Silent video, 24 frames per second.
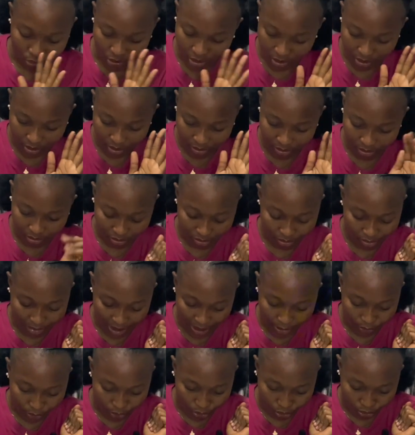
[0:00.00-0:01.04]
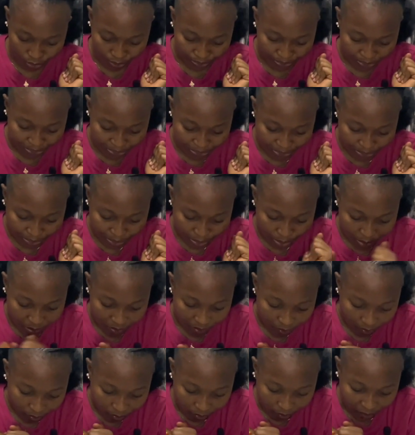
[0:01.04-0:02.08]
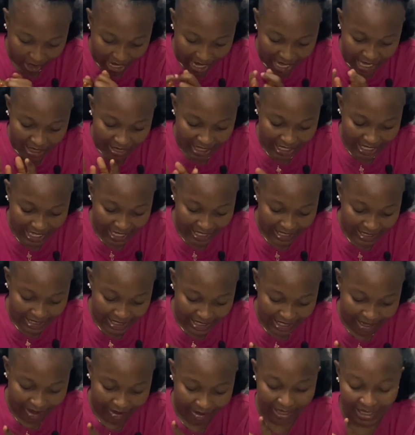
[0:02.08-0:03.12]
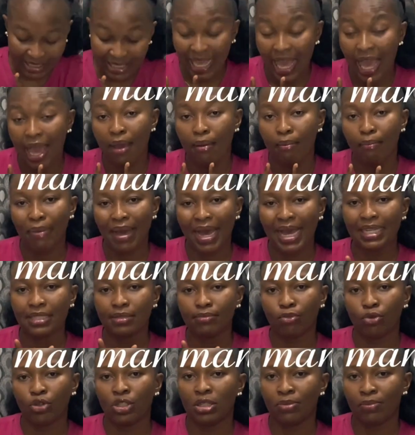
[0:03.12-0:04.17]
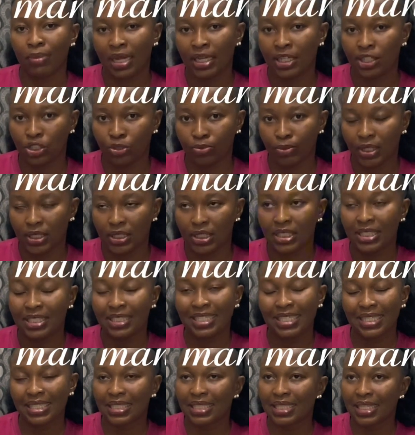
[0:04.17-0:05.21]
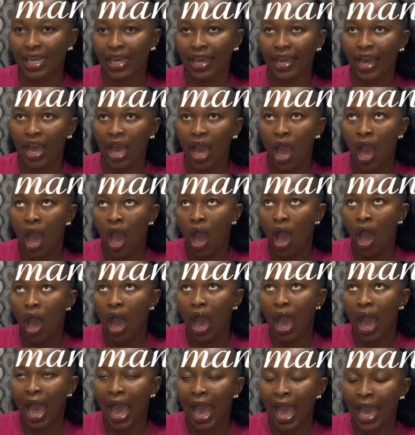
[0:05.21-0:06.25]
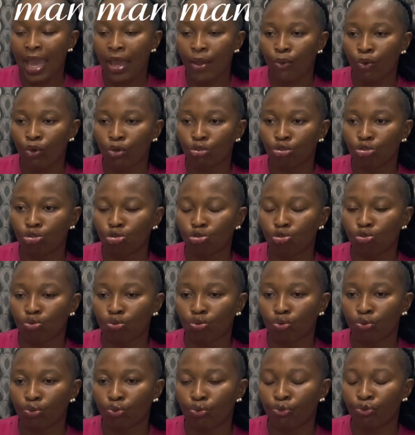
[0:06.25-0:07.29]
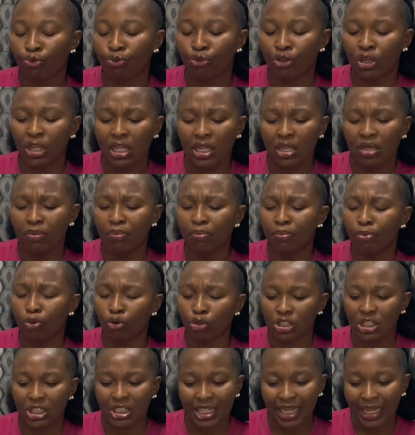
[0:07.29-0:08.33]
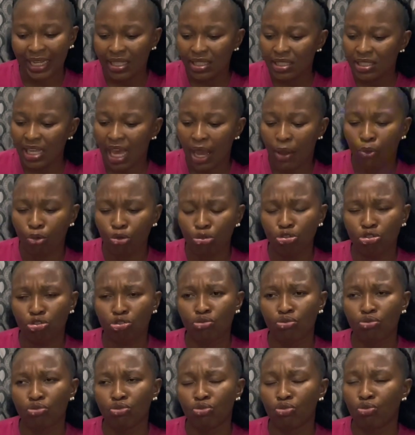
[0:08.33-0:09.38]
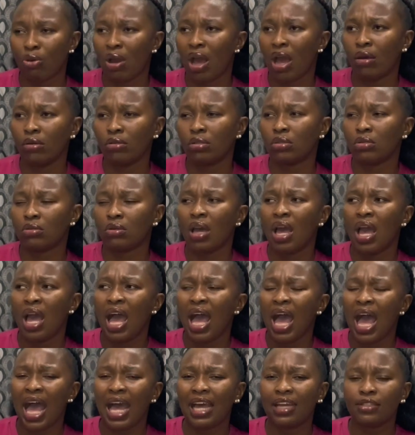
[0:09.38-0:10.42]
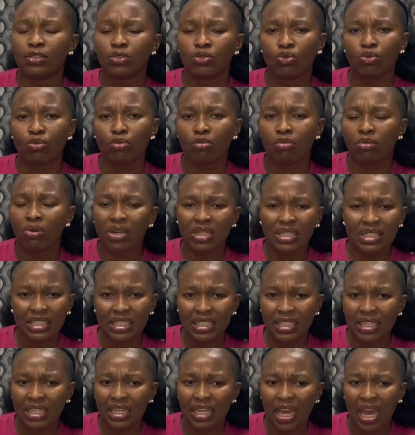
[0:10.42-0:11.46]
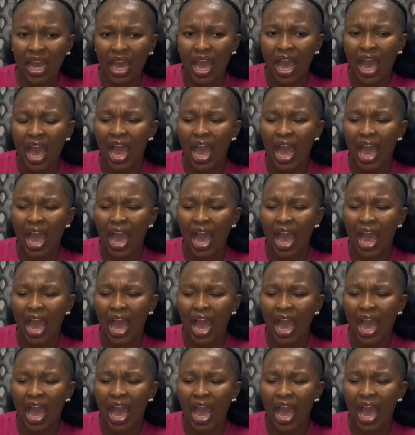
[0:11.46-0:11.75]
but the next thing here is bad money management. This year, I want to really budget. I want to know how to handle money.